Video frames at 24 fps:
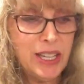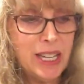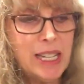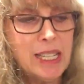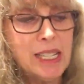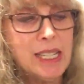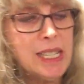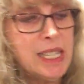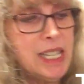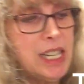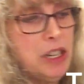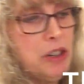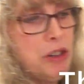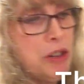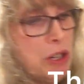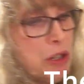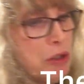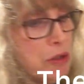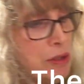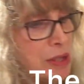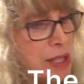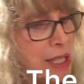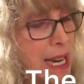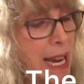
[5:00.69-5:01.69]

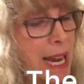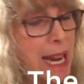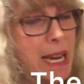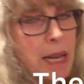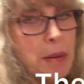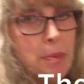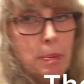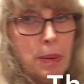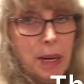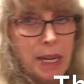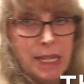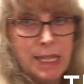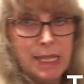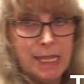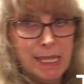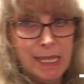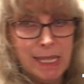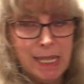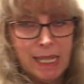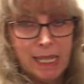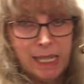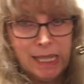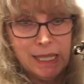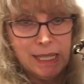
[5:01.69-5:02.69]
interior is eight by
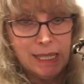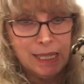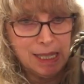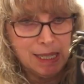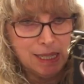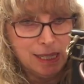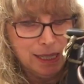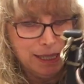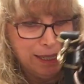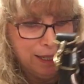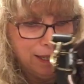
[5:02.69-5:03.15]
six.